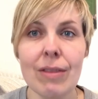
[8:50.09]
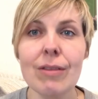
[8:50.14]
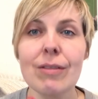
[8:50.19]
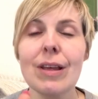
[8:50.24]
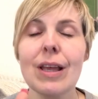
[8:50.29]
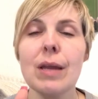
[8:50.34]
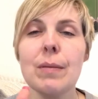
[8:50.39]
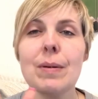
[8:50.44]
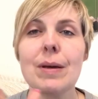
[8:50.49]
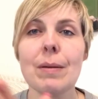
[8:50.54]
There's
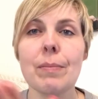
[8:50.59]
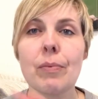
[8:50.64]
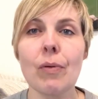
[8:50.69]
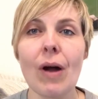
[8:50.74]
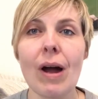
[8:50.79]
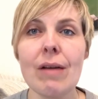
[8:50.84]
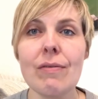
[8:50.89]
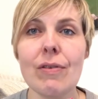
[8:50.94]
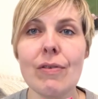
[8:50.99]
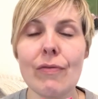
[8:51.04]
going to be a
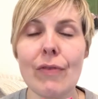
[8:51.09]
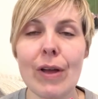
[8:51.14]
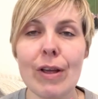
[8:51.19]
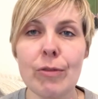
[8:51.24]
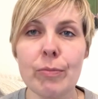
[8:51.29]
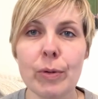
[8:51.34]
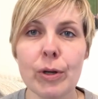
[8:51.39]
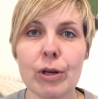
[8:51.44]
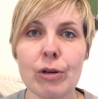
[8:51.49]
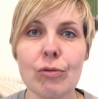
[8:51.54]
private
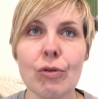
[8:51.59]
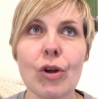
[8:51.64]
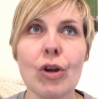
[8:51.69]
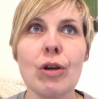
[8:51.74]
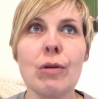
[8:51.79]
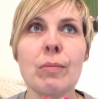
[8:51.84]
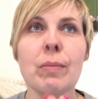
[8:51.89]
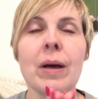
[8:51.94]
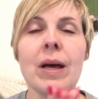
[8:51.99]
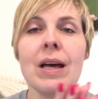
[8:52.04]
Facebook
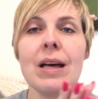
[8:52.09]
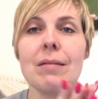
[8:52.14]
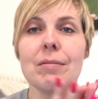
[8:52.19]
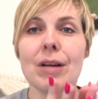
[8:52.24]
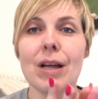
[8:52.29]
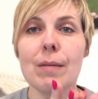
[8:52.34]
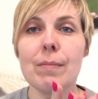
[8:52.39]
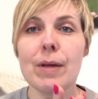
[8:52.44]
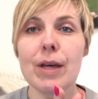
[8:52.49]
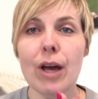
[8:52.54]
group. I'm
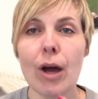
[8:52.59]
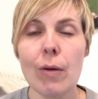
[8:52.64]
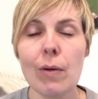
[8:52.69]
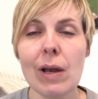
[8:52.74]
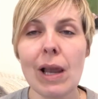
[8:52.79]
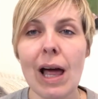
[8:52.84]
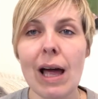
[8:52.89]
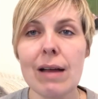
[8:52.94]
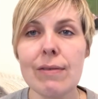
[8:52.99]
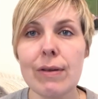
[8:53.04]
going to be going
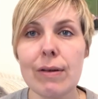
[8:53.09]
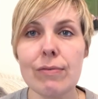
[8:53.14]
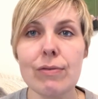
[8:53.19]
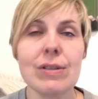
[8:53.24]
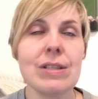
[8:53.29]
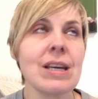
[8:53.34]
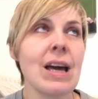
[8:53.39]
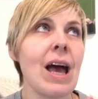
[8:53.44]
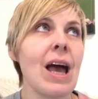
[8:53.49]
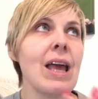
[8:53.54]
live every
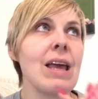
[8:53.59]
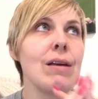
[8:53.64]
day.